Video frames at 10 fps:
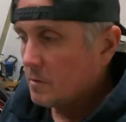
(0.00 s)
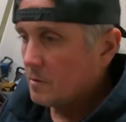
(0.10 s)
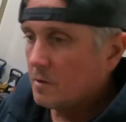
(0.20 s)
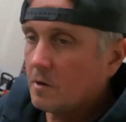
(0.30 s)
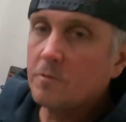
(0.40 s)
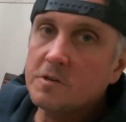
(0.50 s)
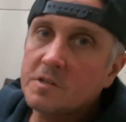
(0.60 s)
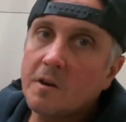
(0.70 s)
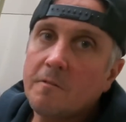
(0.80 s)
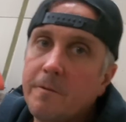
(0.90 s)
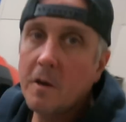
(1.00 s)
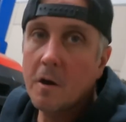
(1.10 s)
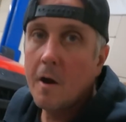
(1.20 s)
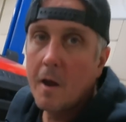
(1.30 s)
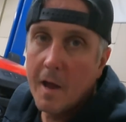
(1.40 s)
Now we just gotta
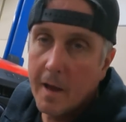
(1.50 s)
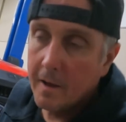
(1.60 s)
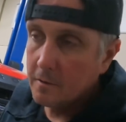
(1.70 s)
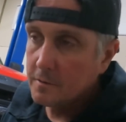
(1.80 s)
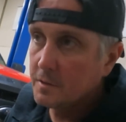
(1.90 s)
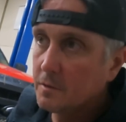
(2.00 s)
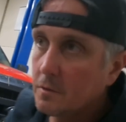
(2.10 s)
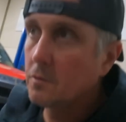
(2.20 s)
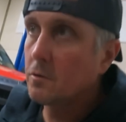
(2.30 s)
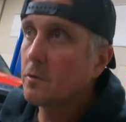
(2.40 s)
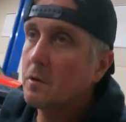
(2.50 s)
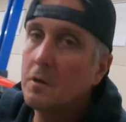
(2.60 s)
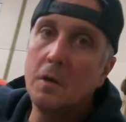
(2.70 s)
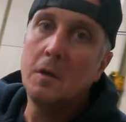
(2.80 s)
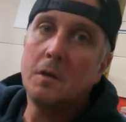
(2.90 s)
figure out how to
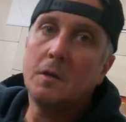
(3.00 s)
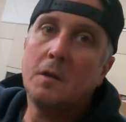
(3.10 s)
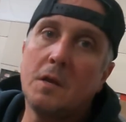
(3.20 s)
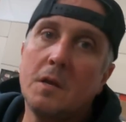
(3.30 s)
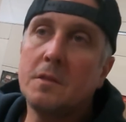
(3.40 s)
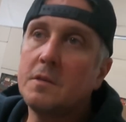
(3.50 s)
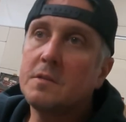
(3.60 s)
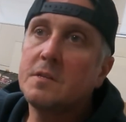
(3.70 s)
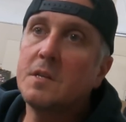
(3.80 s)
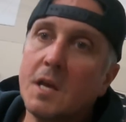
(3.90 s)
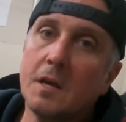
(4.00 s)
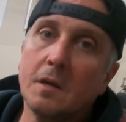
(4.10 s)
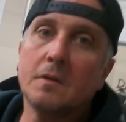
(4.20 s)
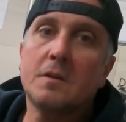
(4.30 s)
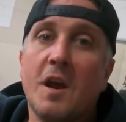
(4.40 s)
get this
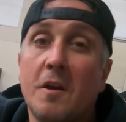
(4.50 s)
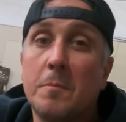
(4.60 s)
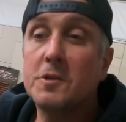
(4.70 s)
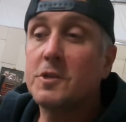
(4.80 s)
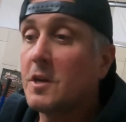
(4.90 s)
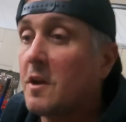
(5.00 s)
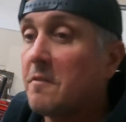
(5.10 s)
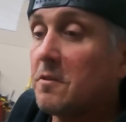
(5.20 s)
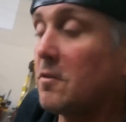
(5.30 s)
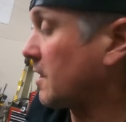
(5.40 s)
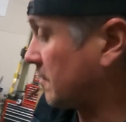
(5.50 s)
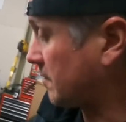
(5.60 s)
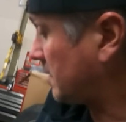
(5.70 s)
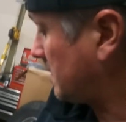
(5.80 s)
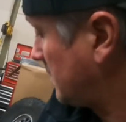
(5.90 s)
dang tire machine off the ground.